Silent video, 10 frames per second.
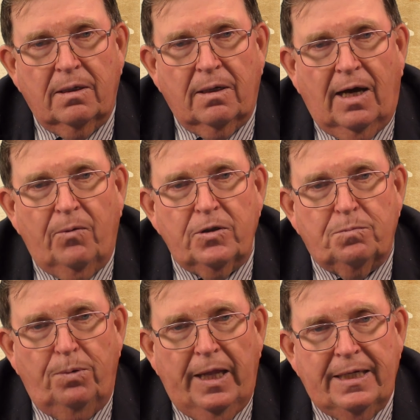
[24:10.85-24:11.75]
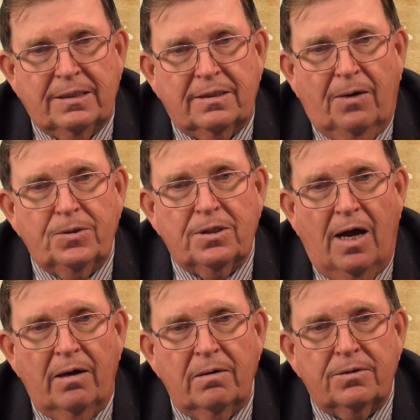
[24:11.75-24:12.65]
I was blessed, I was
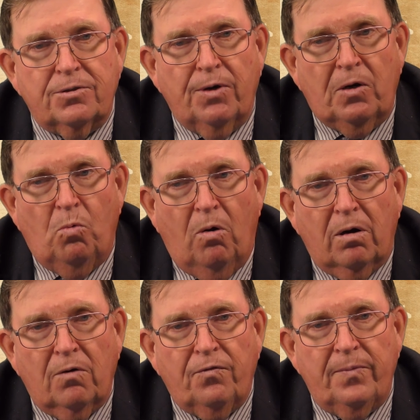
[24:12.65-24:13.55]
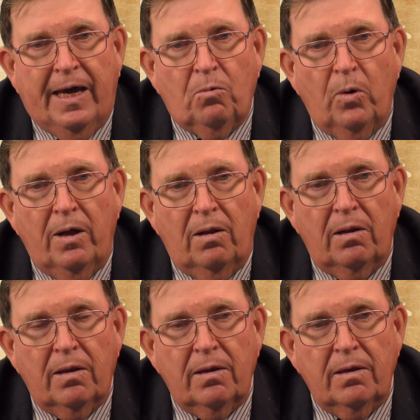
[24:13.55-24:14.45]
honored to drink water from that
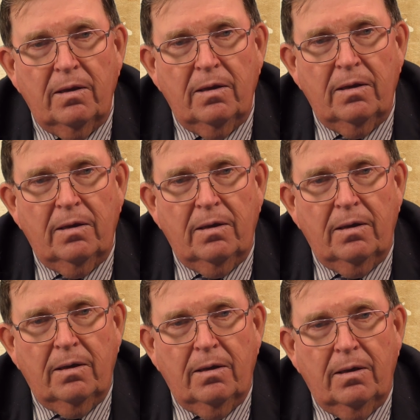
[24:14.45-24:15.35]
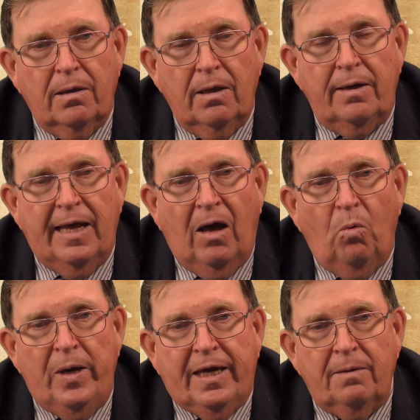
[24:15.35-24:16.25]
well. And now
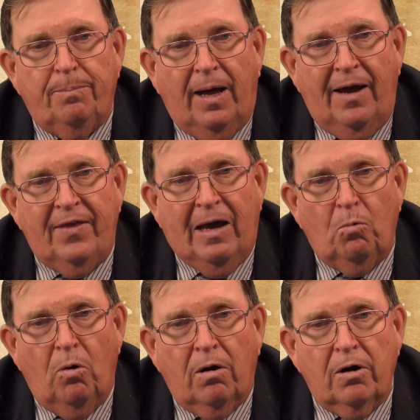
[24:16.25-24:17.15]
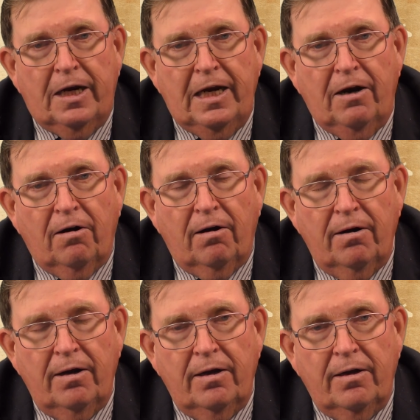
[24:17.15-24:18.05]
we can buy that water here
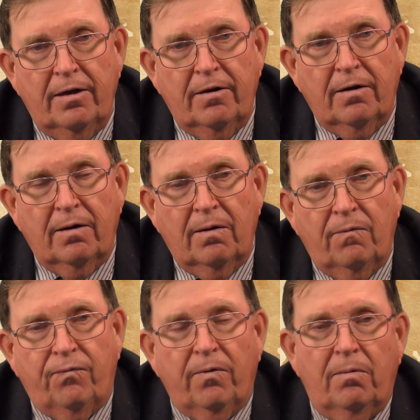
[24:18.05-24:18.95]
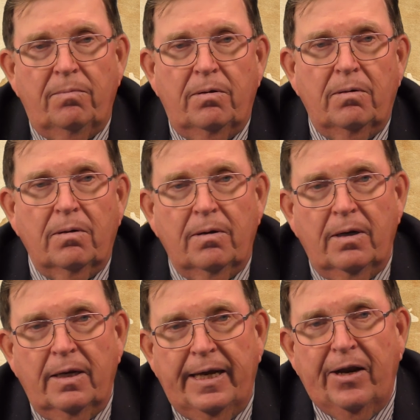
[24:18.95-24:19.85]
from
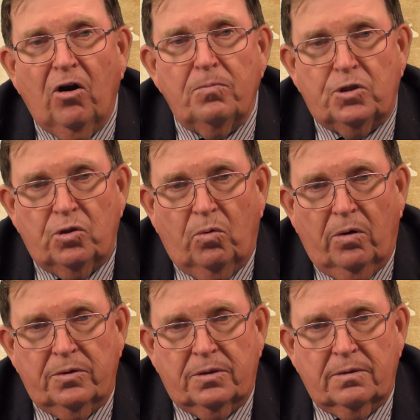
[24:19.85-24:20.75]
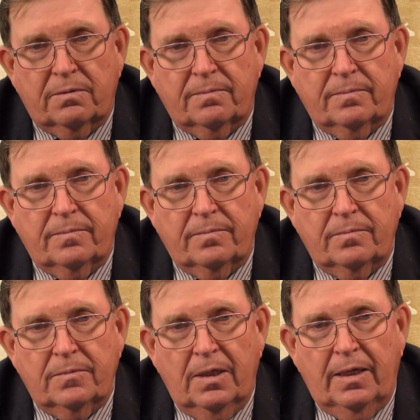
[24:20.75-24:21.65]
Arab stores.
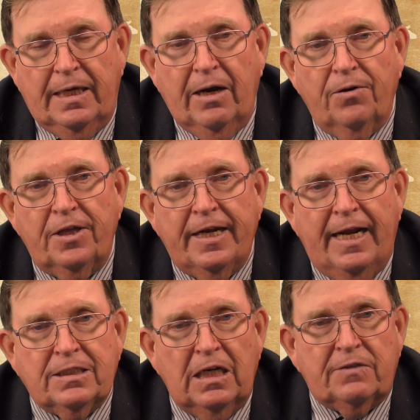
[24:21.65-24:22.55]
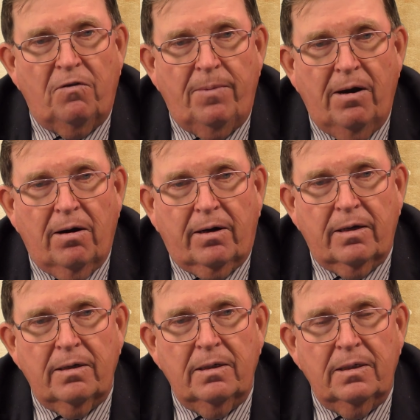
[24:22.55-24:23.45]
Here in the United States of
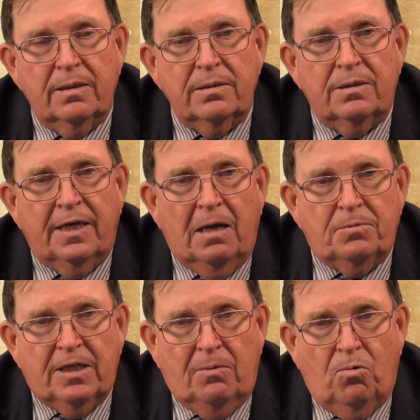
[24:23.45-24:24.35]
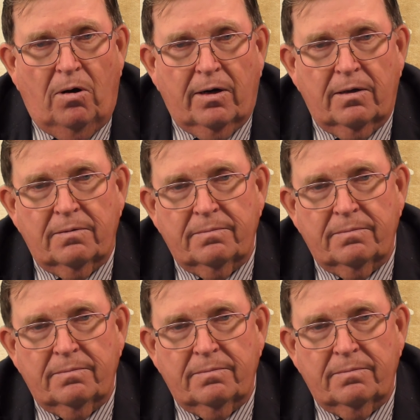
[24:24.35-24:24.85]
America, Zamzam water.